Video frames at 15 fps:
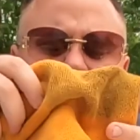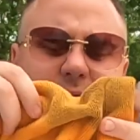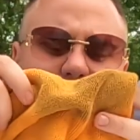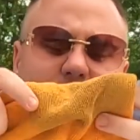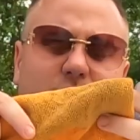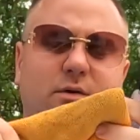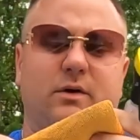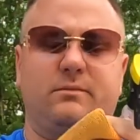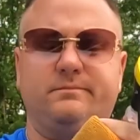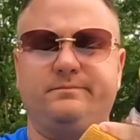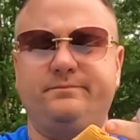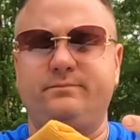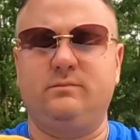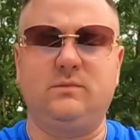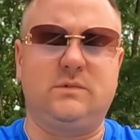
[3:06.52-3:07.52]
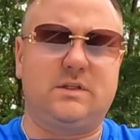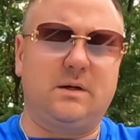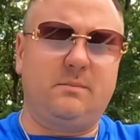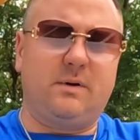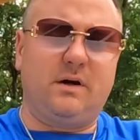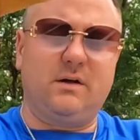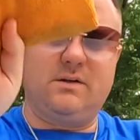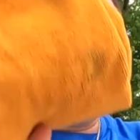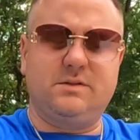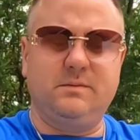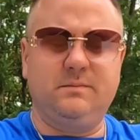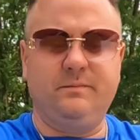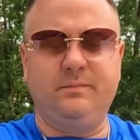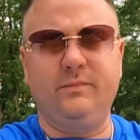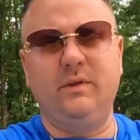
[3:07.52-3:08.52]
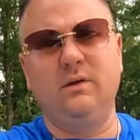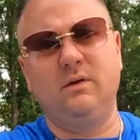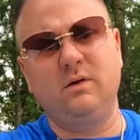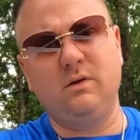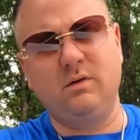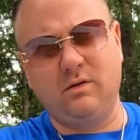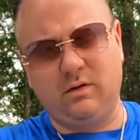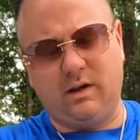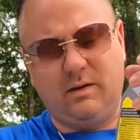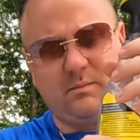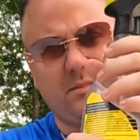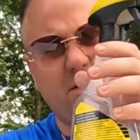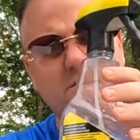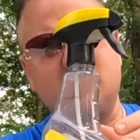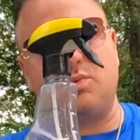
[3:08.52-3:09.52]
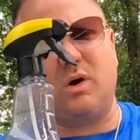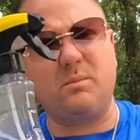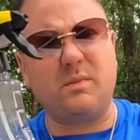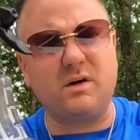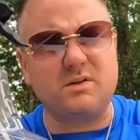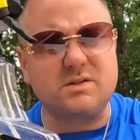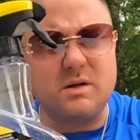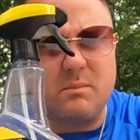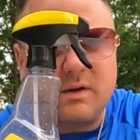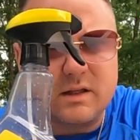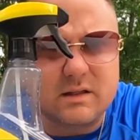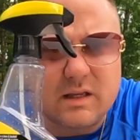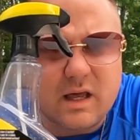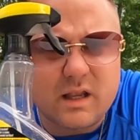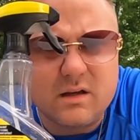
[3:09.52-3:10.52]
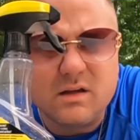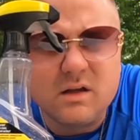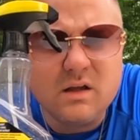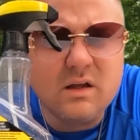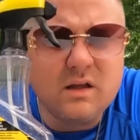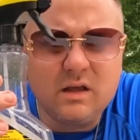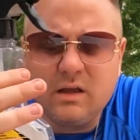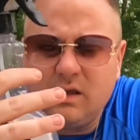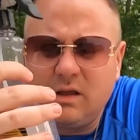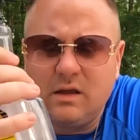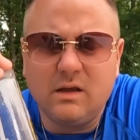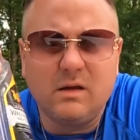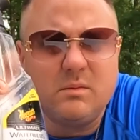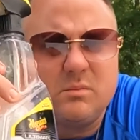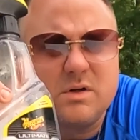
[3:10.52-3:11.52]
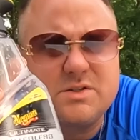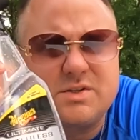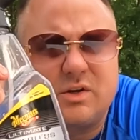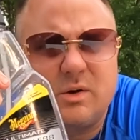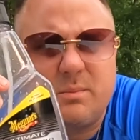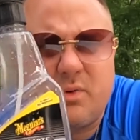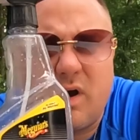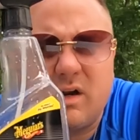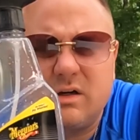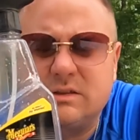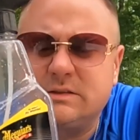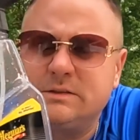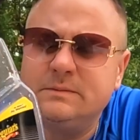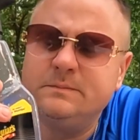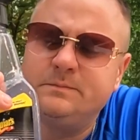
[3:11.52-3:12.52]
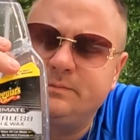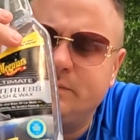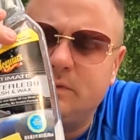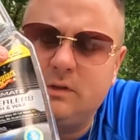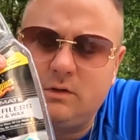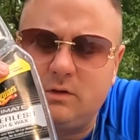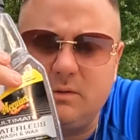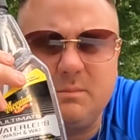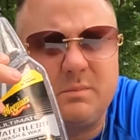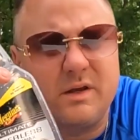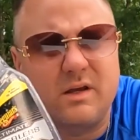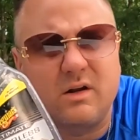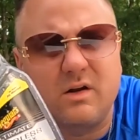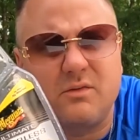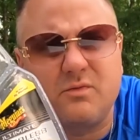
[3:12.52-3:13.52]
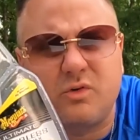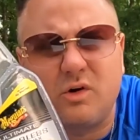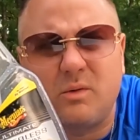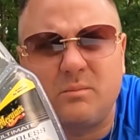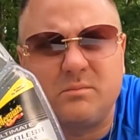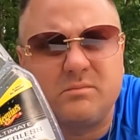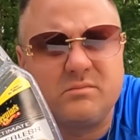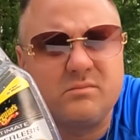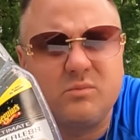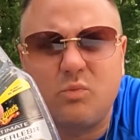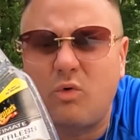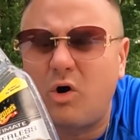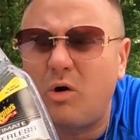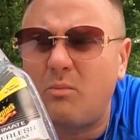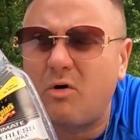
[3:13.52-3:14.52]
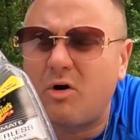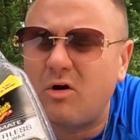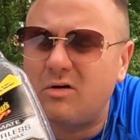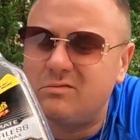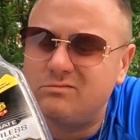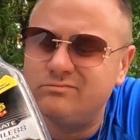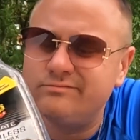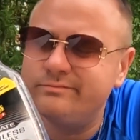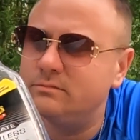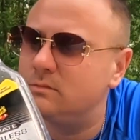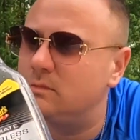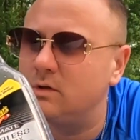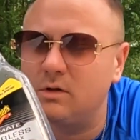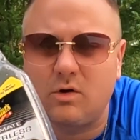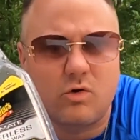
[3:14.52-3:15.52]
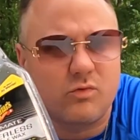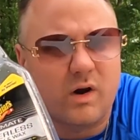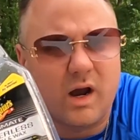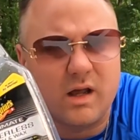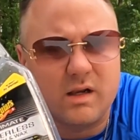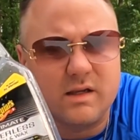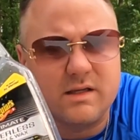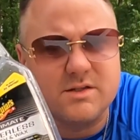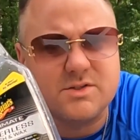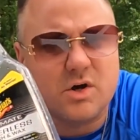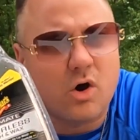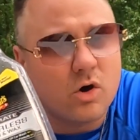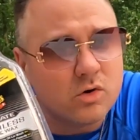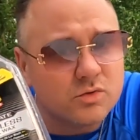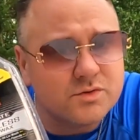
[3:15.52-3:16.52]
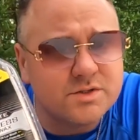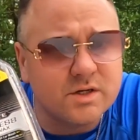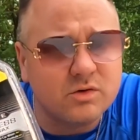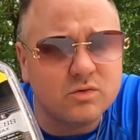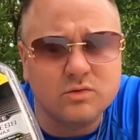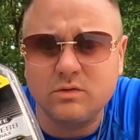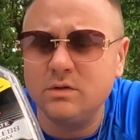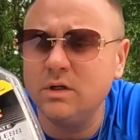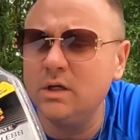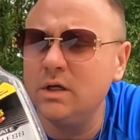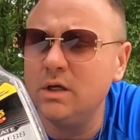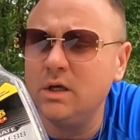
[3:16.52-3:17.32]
I don't know, 10 bucks, 11 bucks, 12 bucks, something like that. But it's a good product. You can pick it up from Walmart, O'Reilly's, AutoZone.